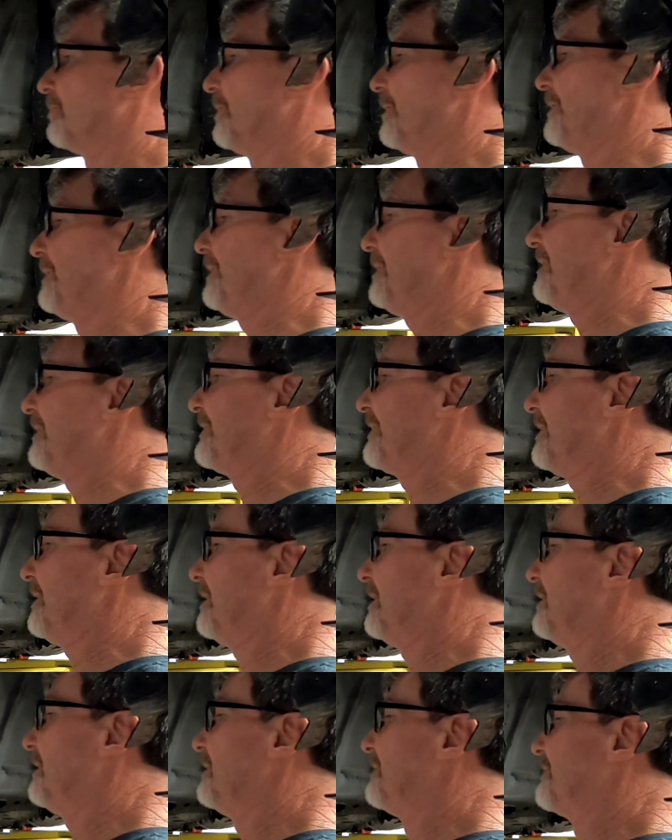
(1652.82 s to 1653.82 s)
to run these
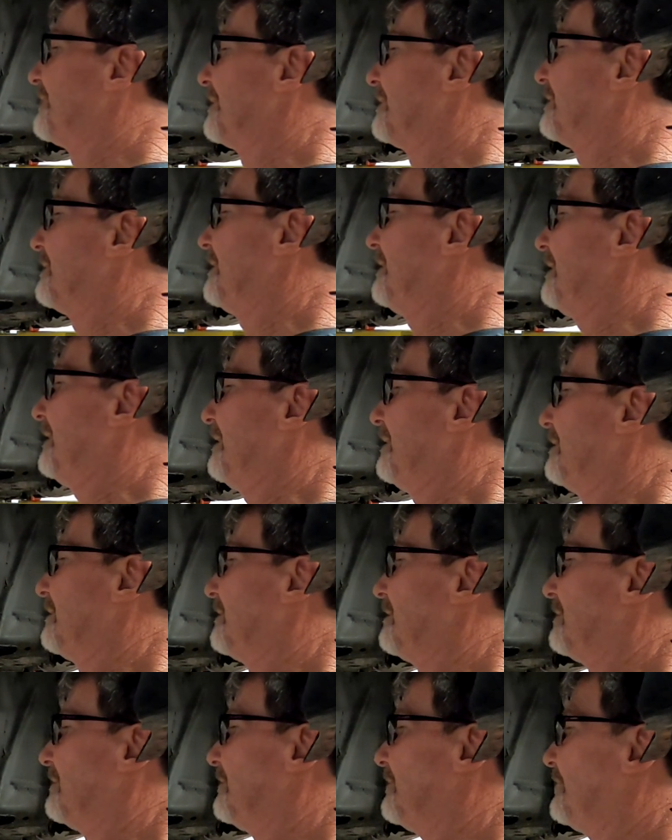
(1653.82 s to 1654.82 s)
in until they
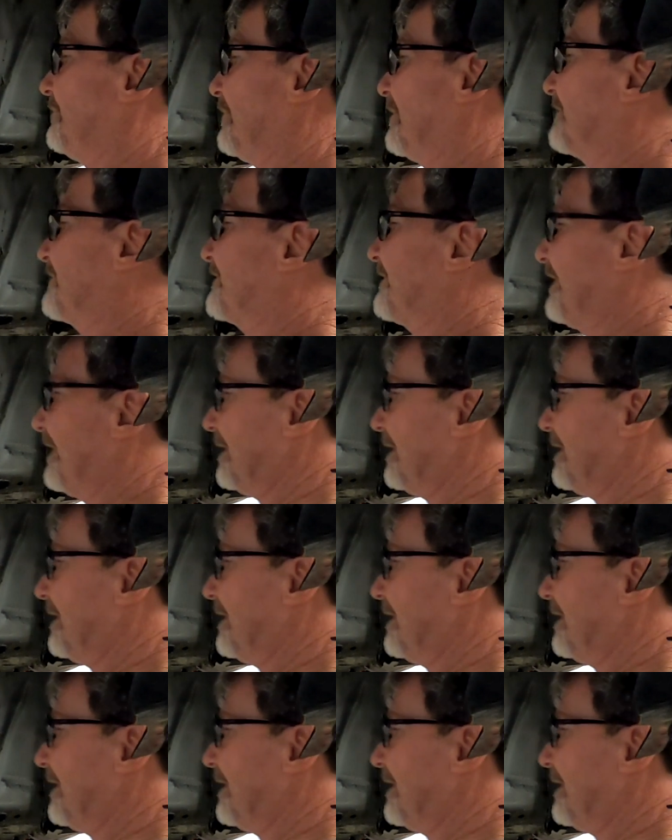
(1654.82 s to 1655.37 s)
just